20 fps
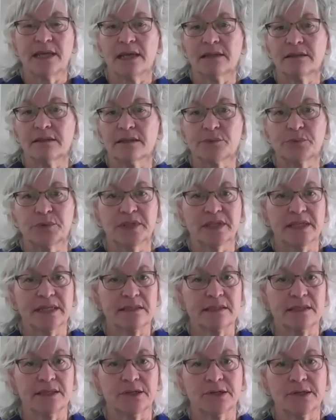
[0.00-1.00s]
take this
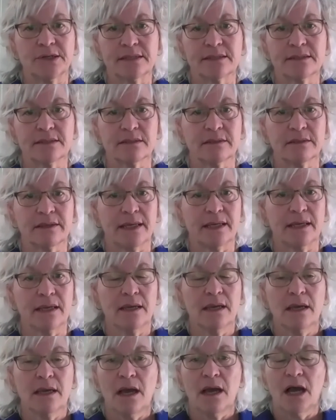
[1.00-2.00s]
really seriously.